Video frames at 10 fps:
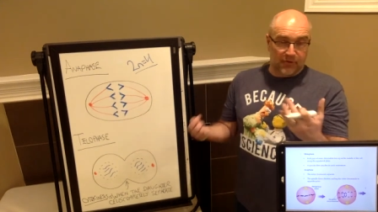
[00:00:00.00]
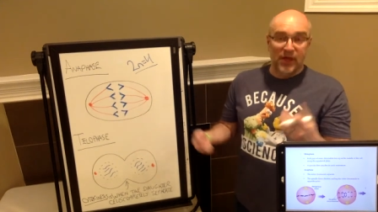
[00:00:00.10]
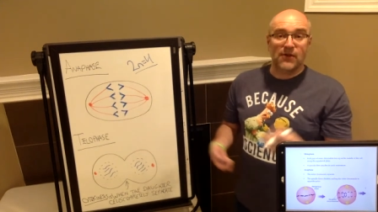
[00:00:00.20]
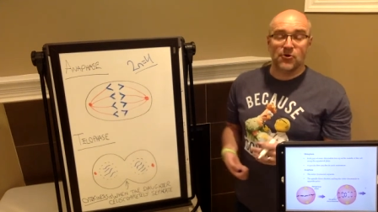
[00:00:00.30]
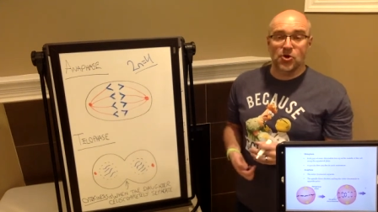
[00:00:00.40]

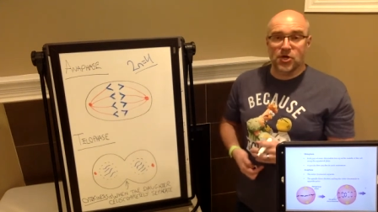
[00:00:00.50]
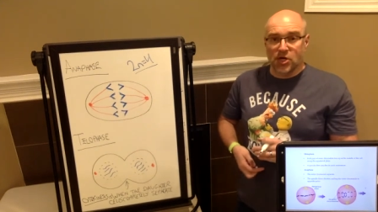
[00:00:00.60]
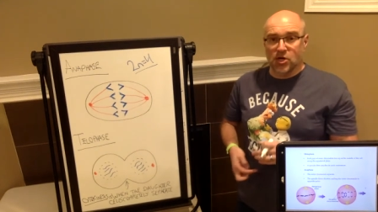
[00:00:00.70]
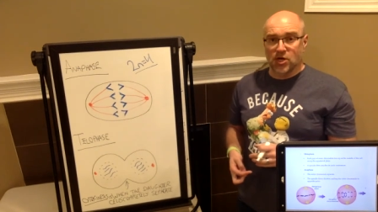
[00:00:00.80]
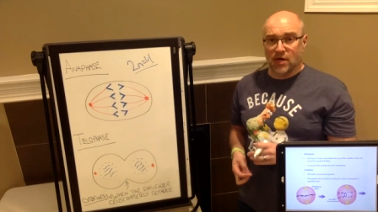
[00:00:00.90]
Things are
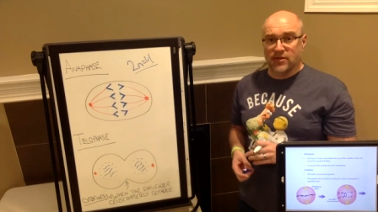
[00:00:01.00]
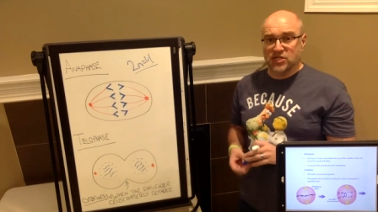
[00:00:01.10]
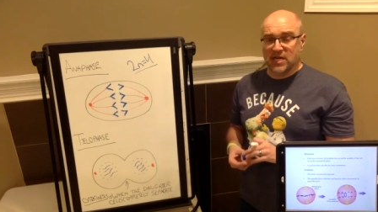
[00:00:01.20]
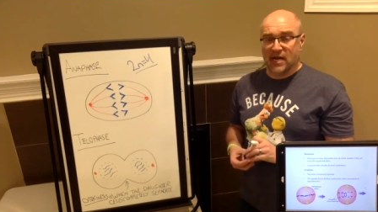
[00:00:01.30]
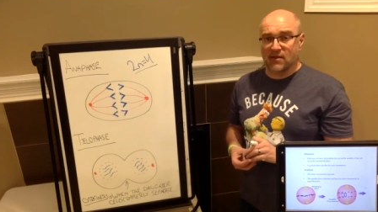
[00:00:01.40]
looking good on the
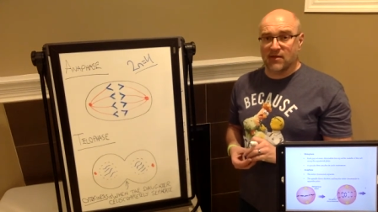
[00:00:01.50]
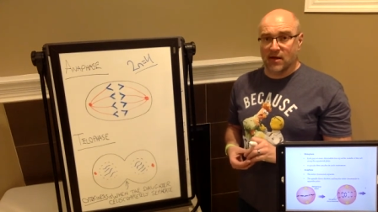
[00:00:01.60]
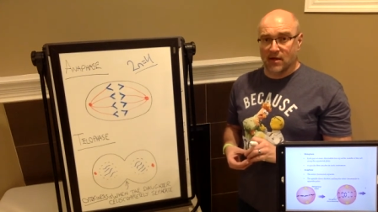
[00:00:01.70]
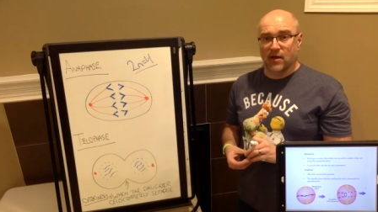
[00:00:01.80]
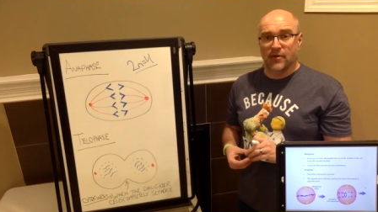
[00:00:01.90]
genetics
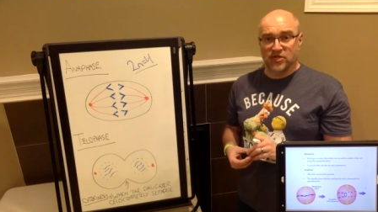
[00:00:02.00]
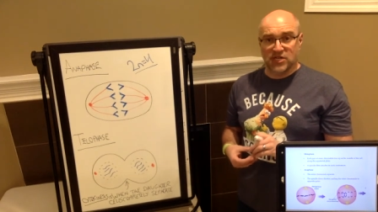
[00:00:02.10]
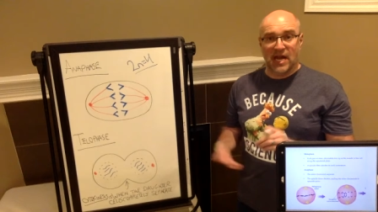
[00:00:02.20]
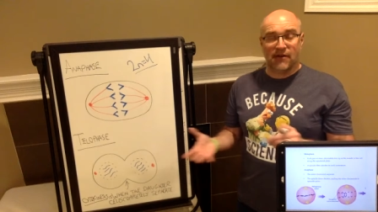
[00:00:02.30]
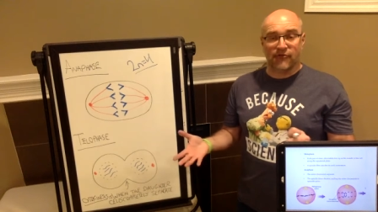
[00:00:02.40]
uh, on the
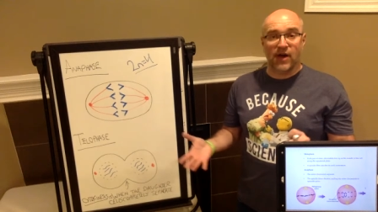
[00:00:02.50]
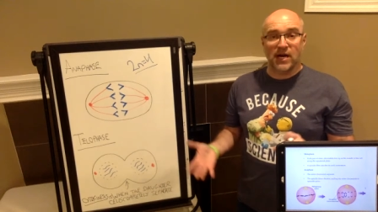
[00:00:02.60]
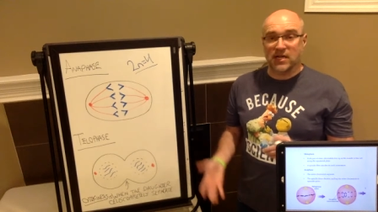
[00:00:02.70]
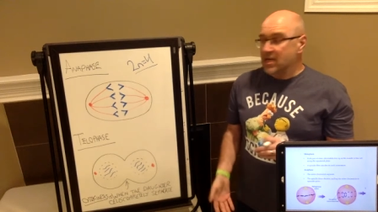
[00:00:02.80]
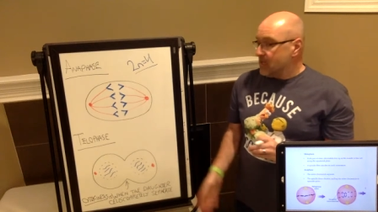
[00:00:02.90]
genetic
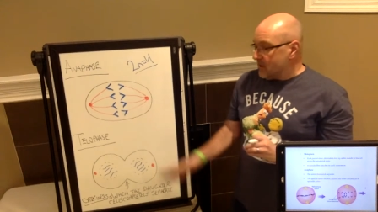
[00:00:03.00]
front.